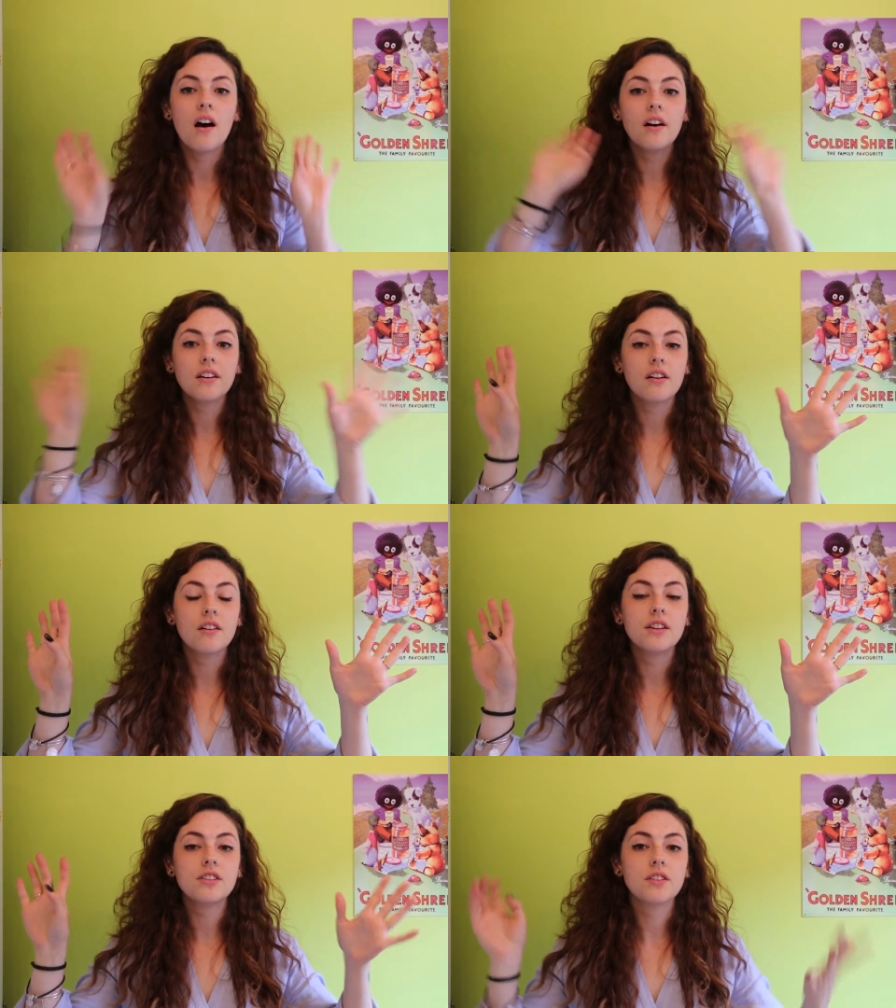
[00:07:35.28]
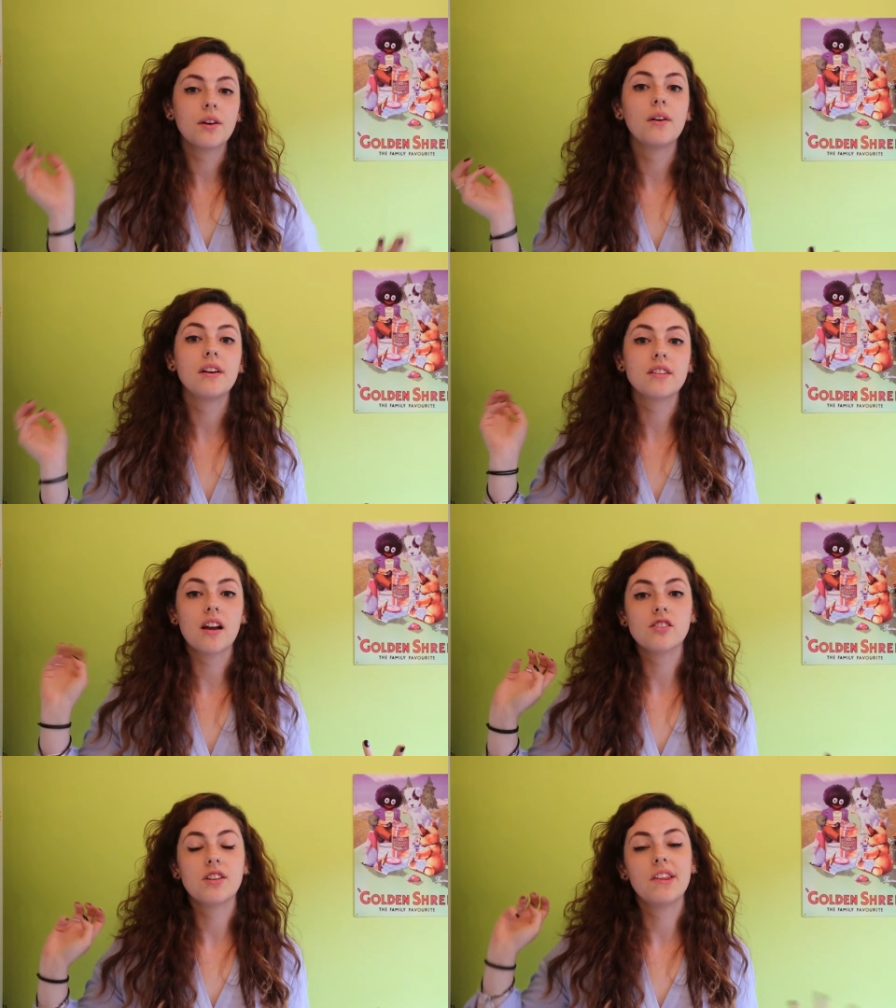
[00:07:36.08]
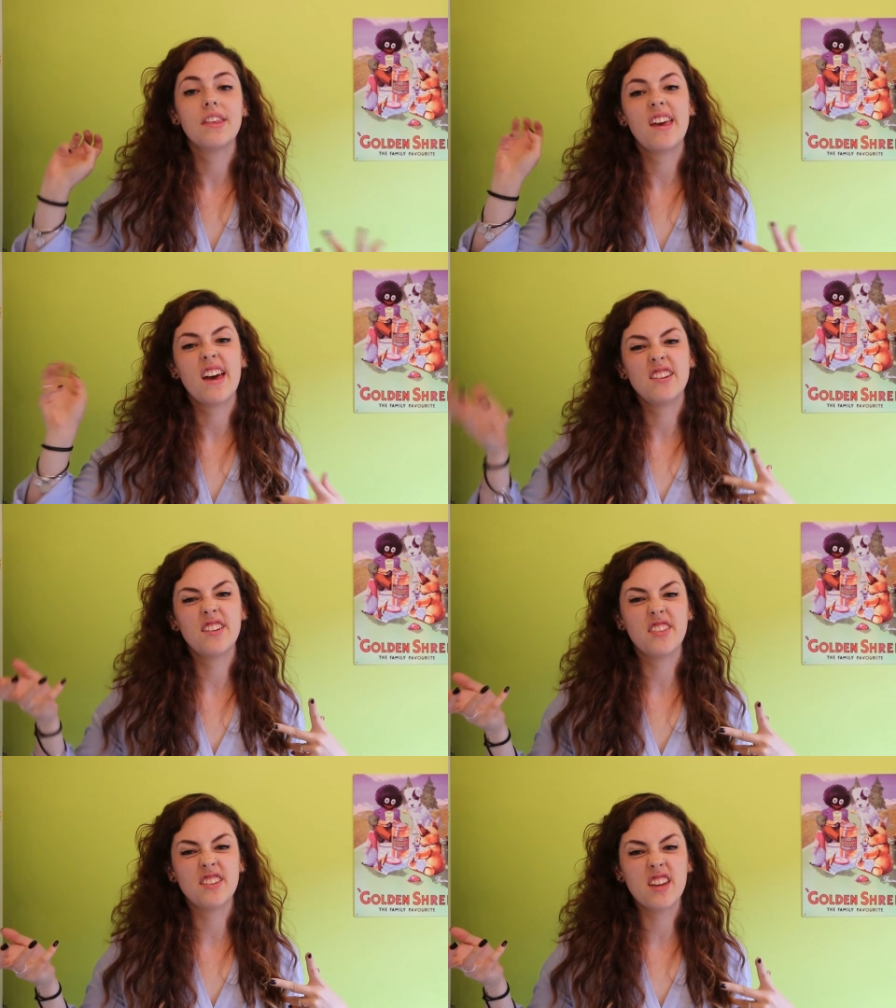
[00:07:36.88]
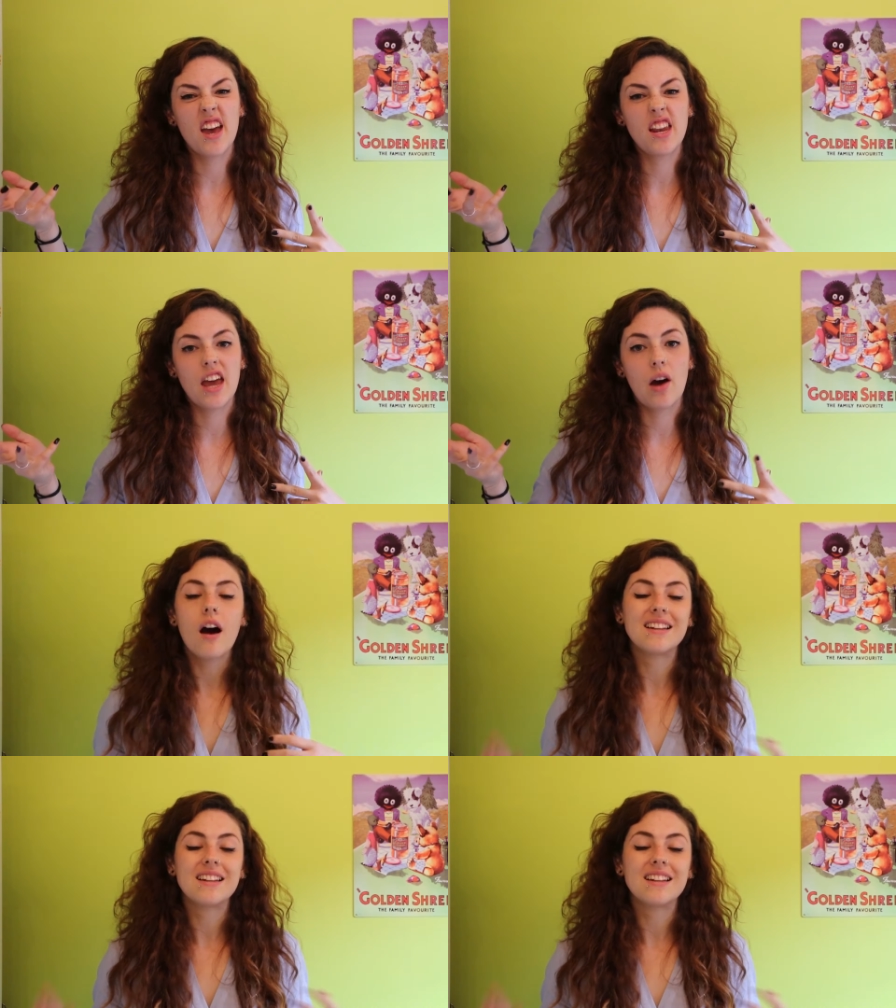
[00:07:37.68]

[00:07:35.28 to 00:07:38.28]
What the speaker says: Hi guys, so it's actually the end of the day now.